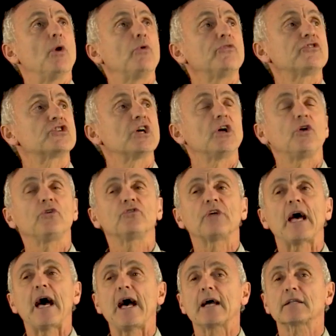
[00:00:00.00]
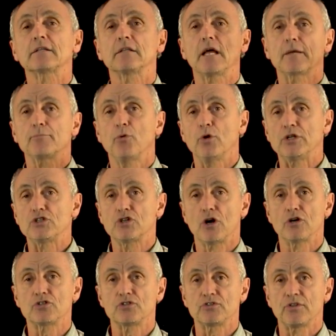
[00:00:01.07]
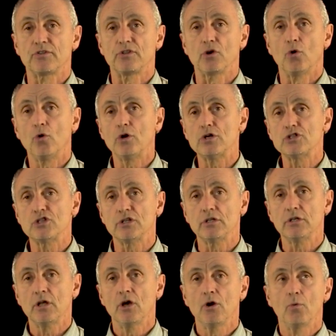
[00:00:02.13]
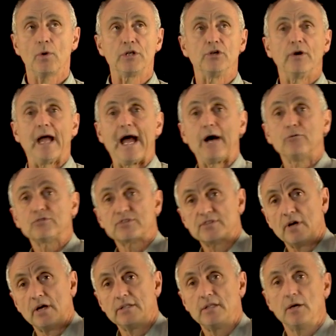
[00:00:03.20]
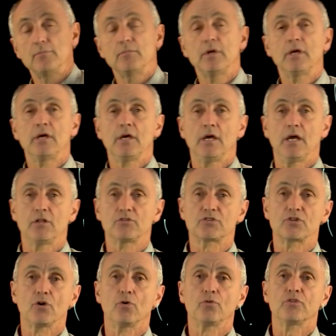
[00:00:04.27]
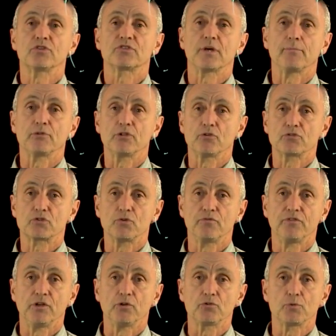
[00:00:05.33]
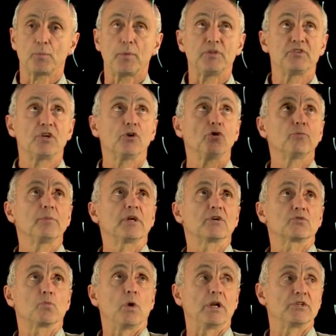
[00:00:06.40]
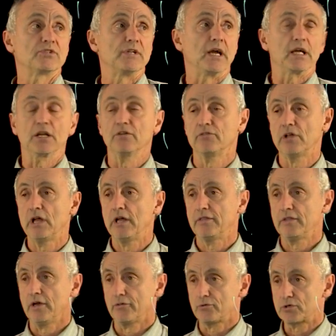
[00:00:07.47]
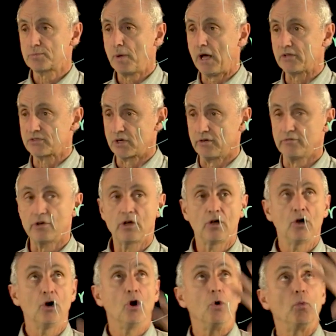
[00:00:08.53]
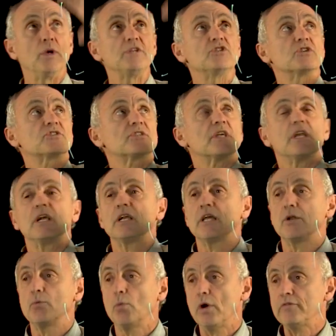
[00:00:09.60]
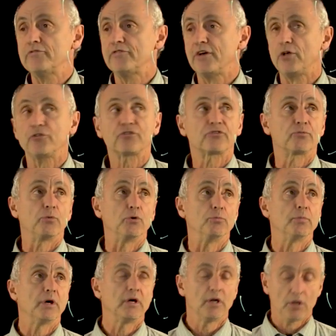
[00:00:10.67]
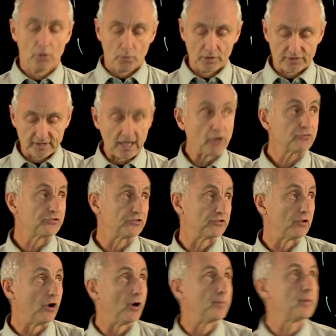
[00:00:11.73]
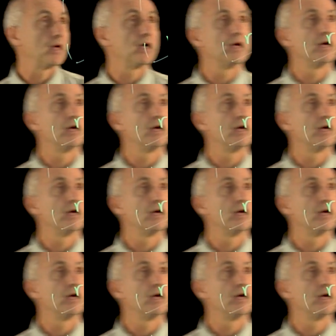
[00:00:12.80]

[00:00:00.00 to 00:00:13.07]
Both shells act like point charges at the origin when you're outside them. And so the sum of those two fields will be 0 because one is negative, the other is positive. We just did it in one fell swoop with Gauss's law.